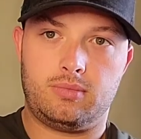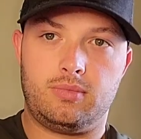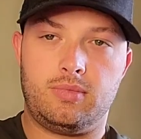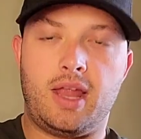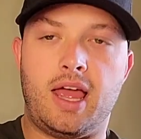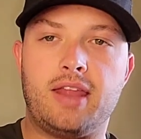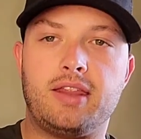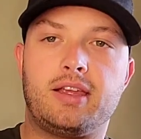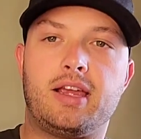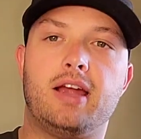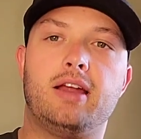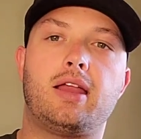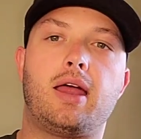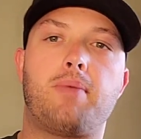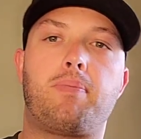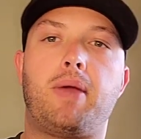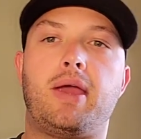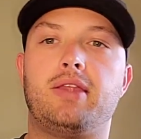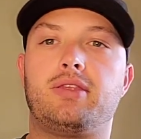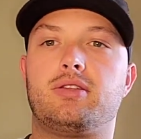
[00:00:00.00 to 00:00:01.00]
Now, the
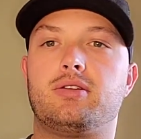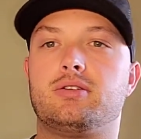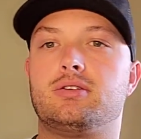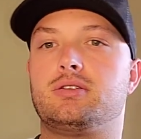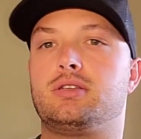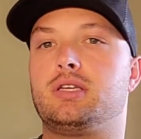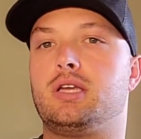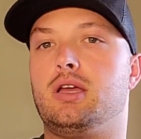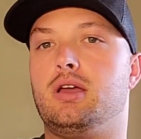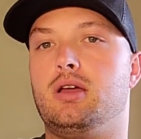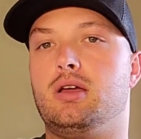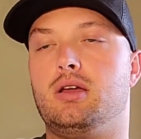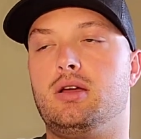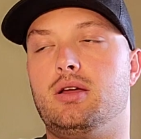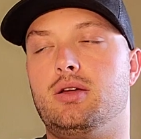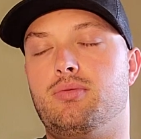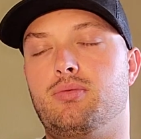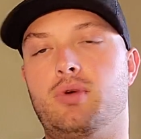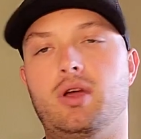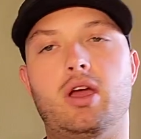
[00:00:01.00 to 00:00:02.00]
Carolina Panthers,
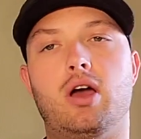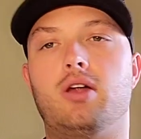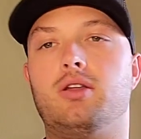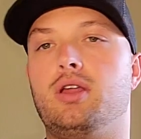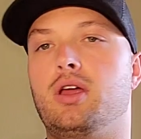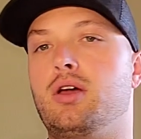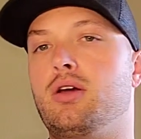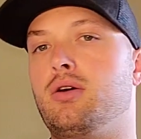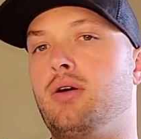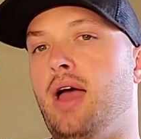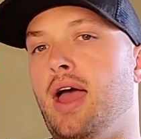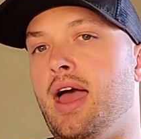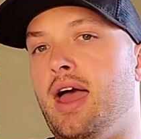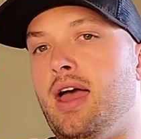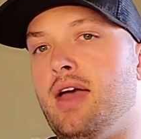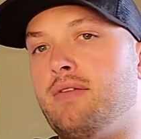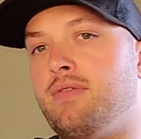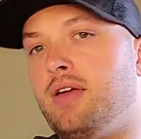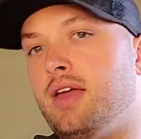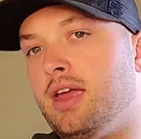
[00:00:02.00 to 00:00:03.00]
we all know,
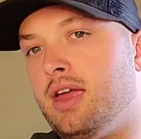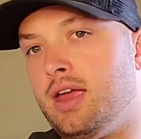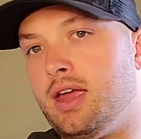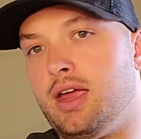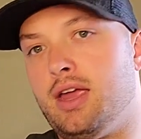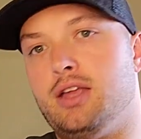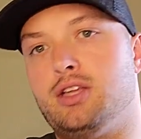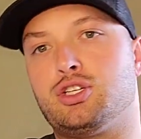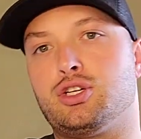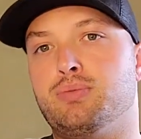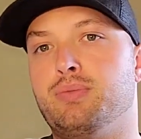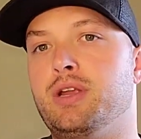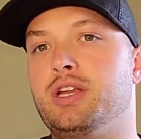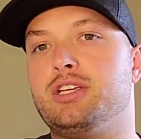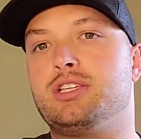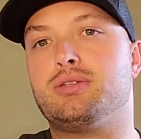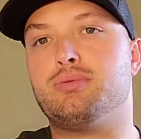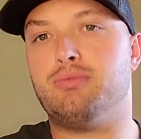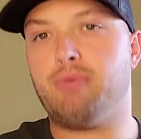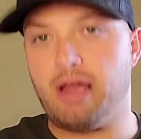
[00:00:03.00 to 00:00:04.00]
have a
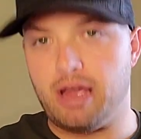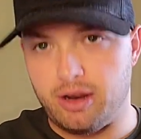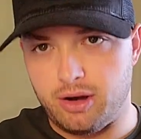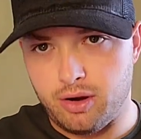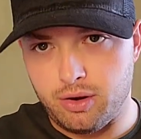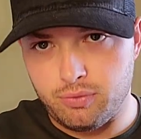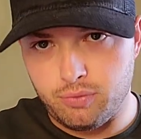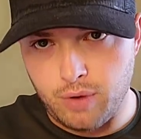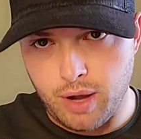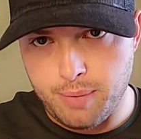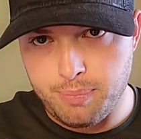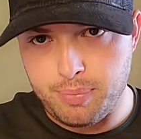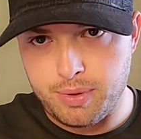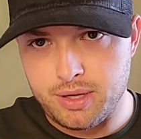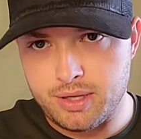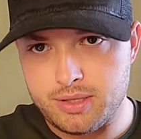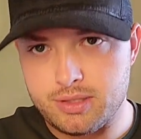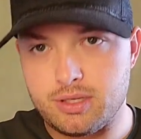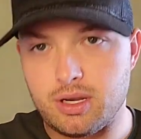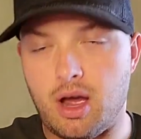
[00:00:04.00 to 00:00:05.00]
tremendous amount of
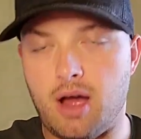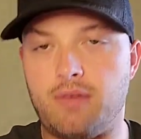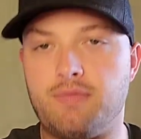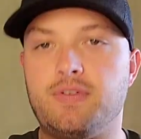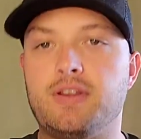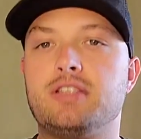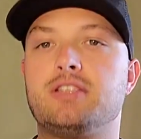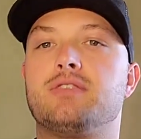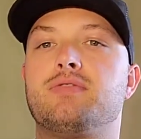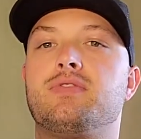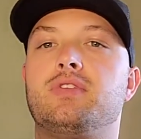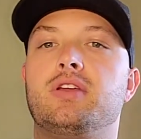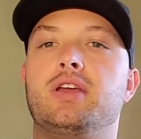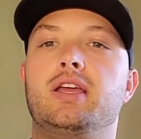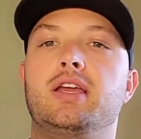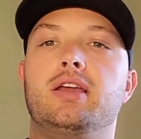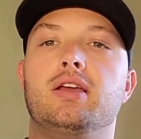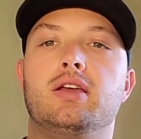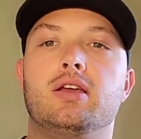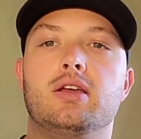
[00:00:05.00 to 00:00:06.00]
weapons
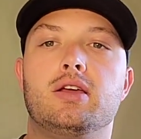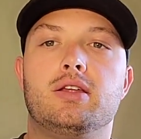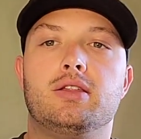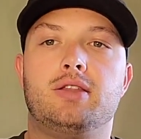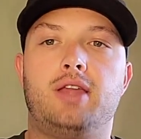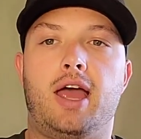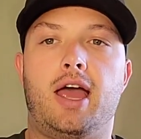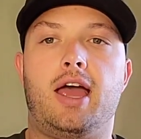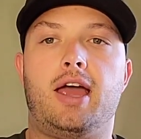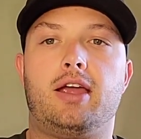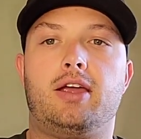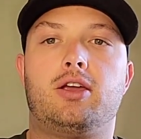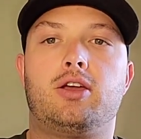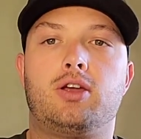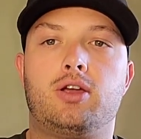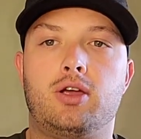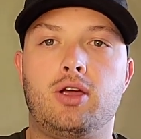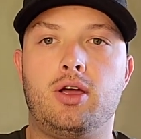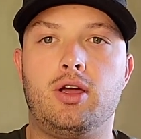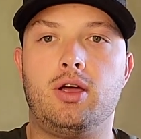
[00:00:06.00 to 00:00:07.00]
offensively that
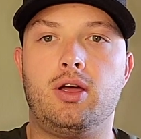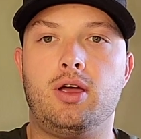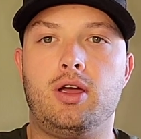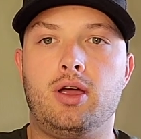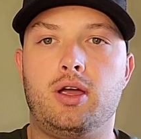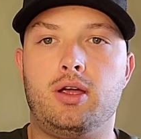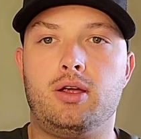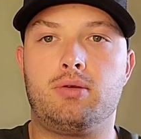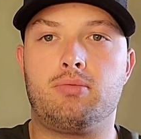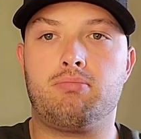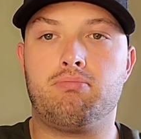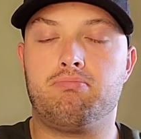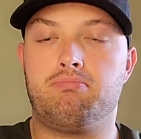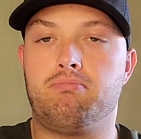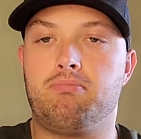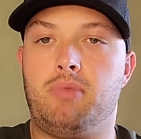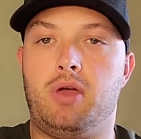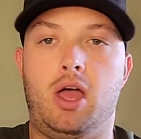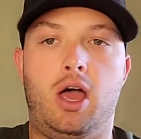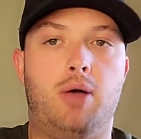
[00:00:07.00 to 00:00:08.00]
could
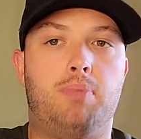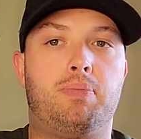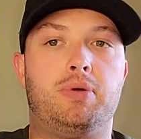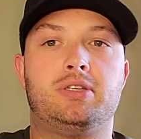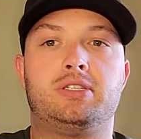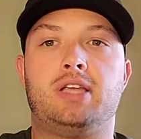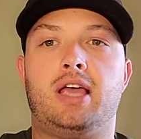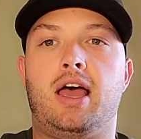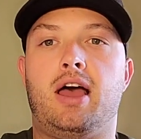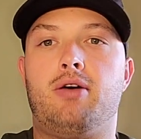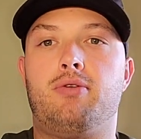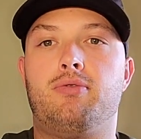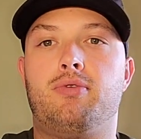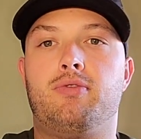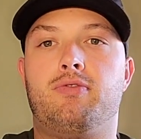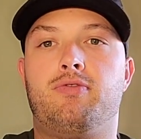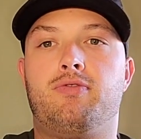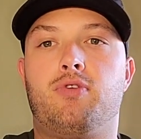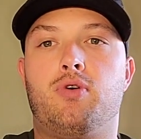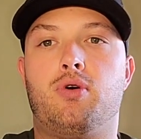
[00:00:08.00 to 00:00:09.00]
help us
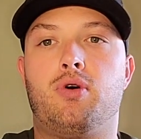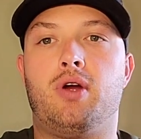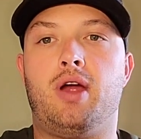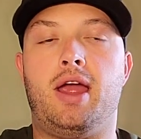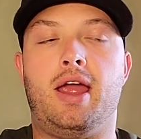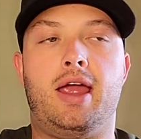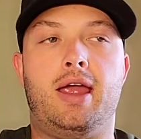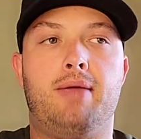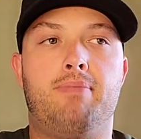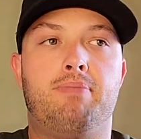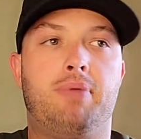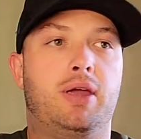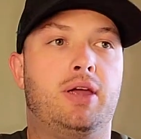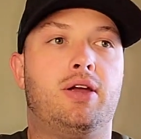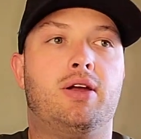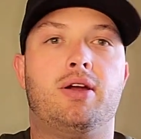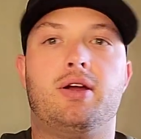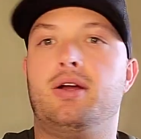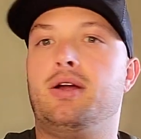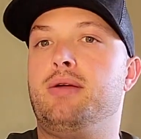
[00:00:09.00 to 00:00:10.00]
out for a
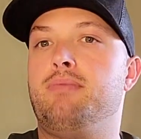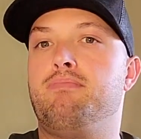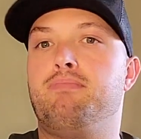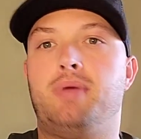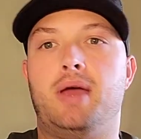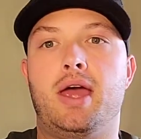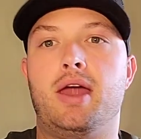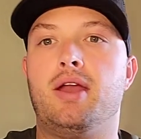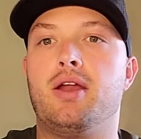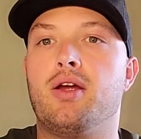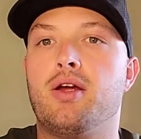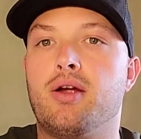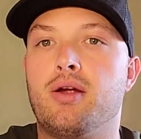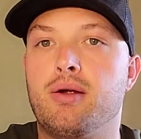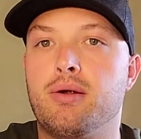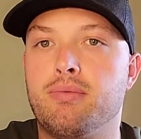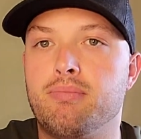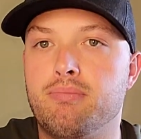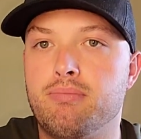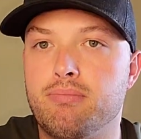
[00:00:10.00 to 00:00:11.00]
bigger and
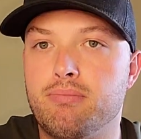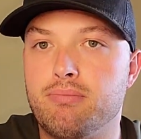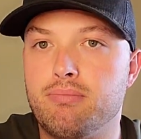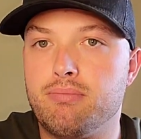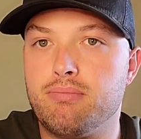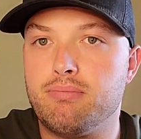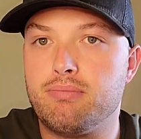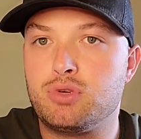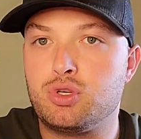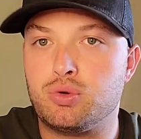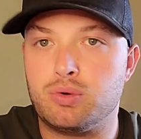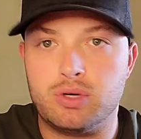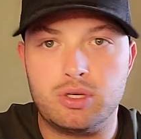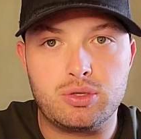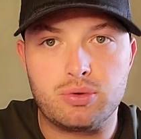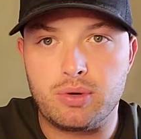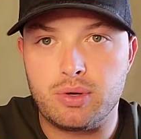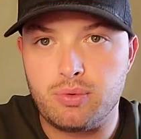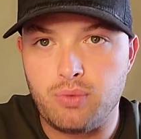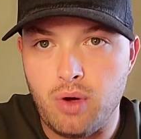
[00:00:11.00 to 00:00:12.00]
better
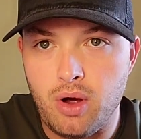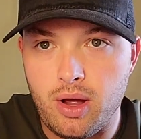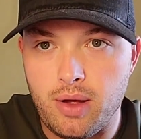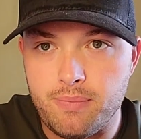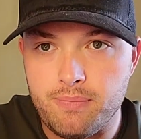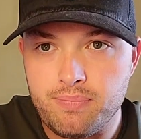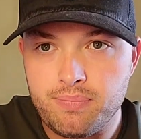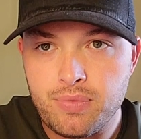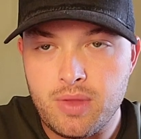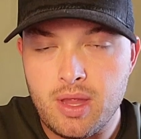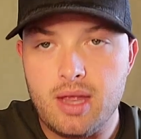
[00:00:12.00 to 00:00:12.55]
2021.